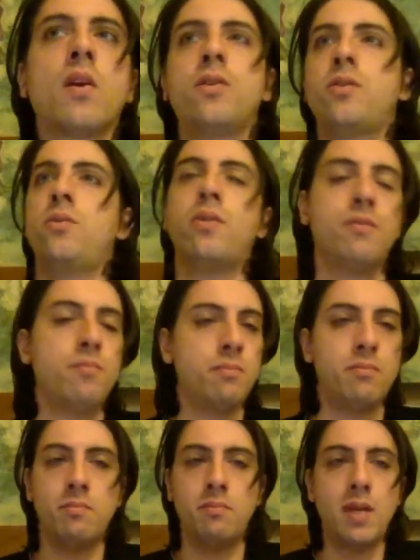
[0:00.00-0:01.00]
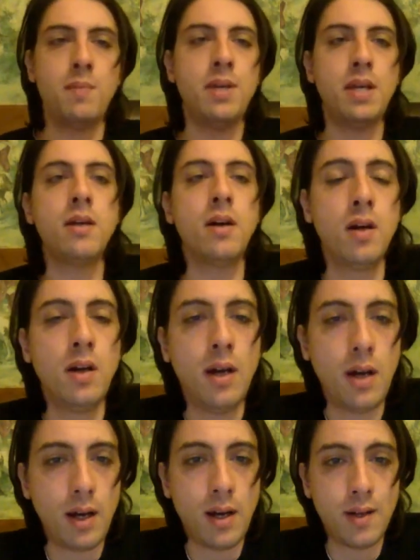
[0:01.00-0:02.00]
You can maybe
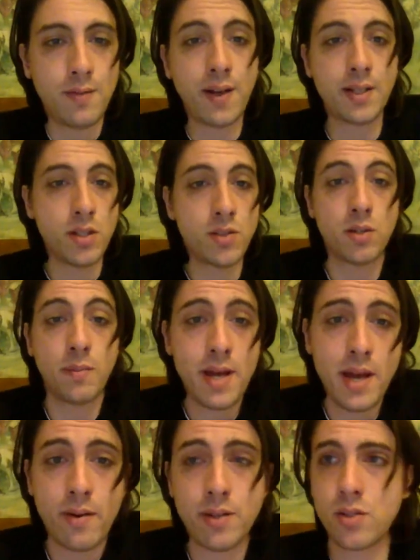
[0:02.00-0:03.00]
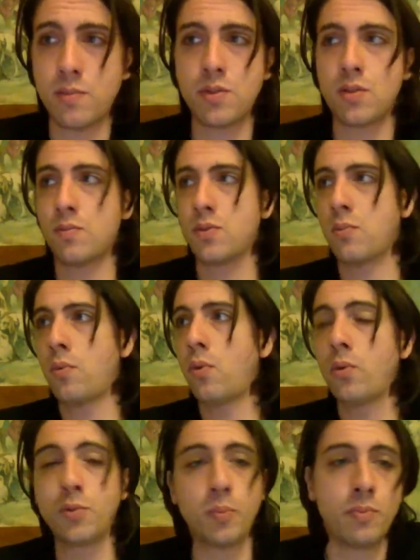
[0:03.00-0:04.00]
find in some areas some
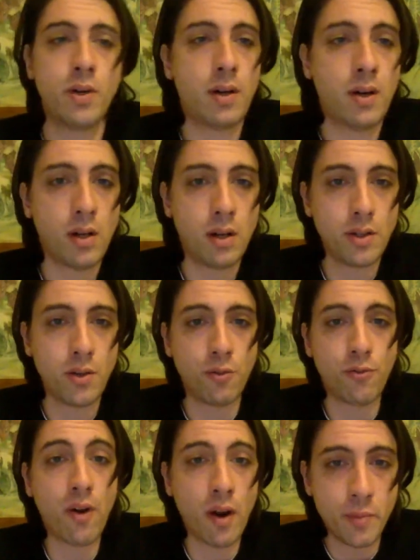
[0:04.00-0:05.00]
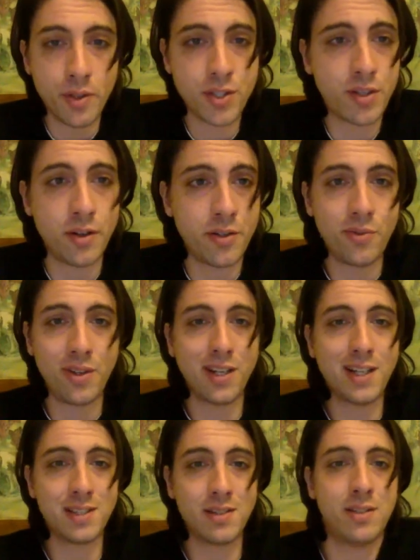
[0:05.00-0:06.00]
old farmers that are doing
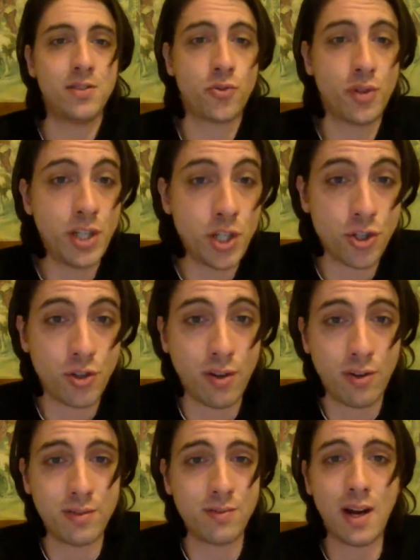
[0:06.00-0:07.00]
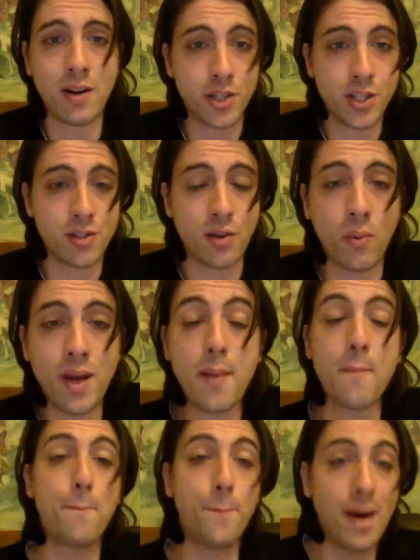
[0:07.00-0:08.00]
that in the traditional artisanal
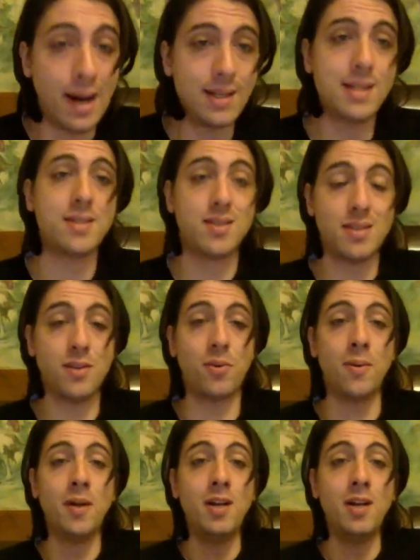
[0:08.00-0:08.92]
way, but it's still